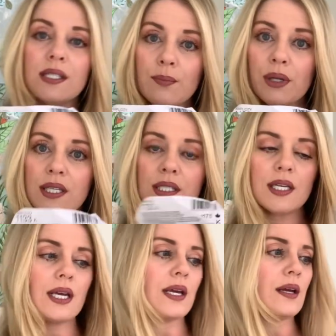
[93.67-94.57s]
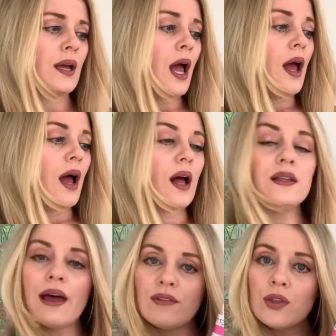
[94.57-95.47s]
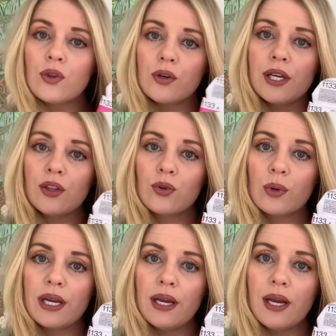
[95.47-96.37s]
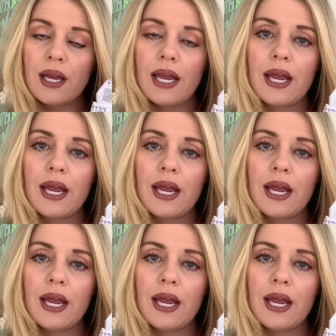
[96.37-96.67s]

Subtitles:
Simplicity 1133,